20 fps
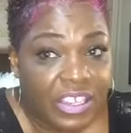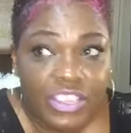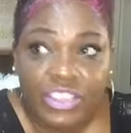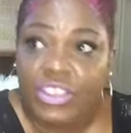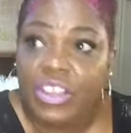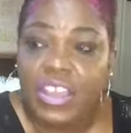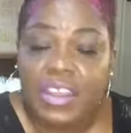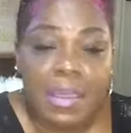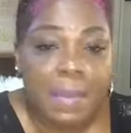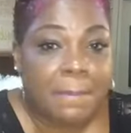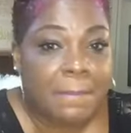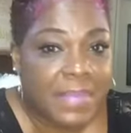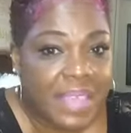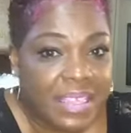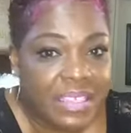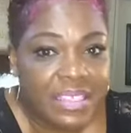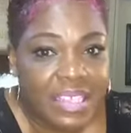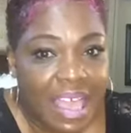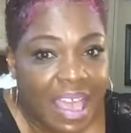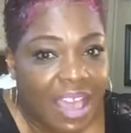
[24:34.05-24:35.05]
you're going to
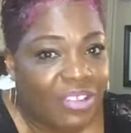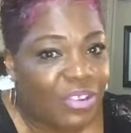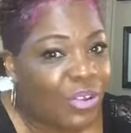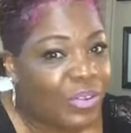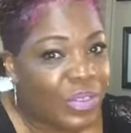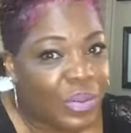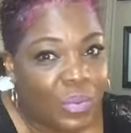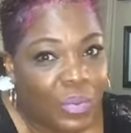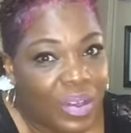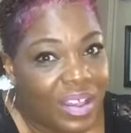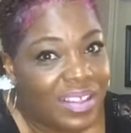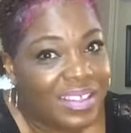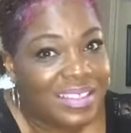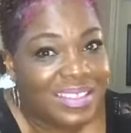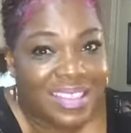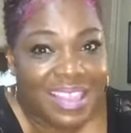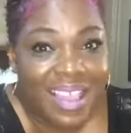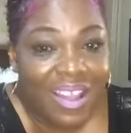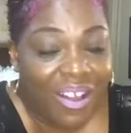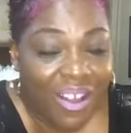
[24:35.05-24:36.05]
miss out on the
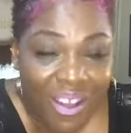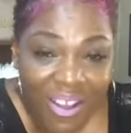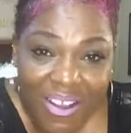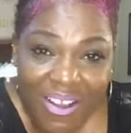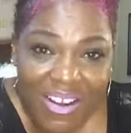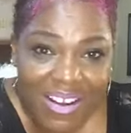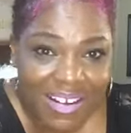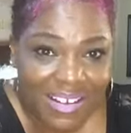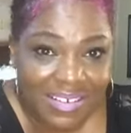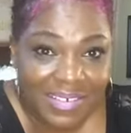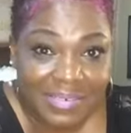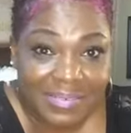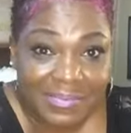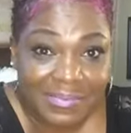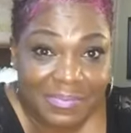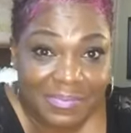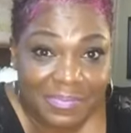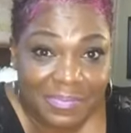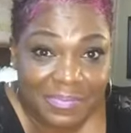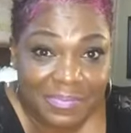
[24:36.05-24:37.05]
ones that are.
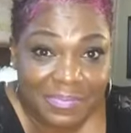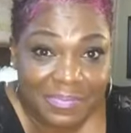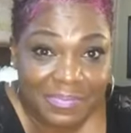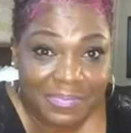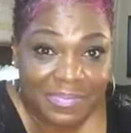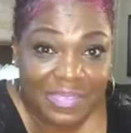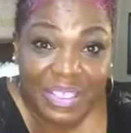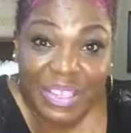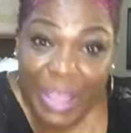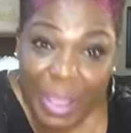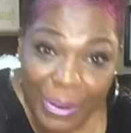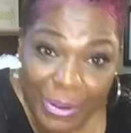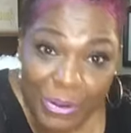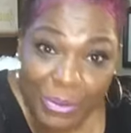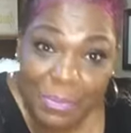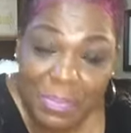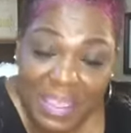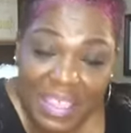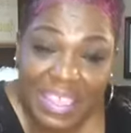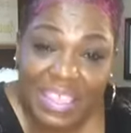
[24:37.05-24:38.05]
Go
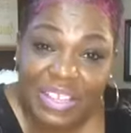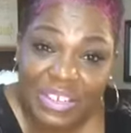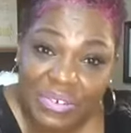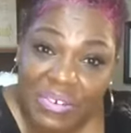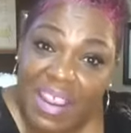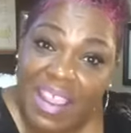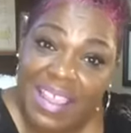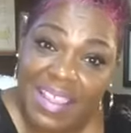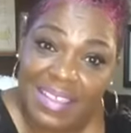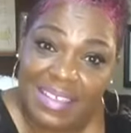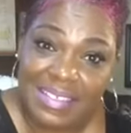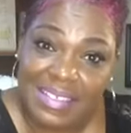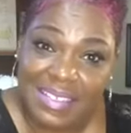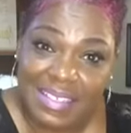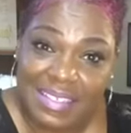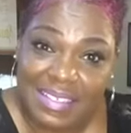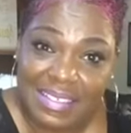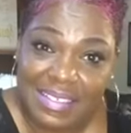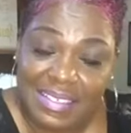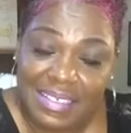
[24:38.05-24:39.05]
be great.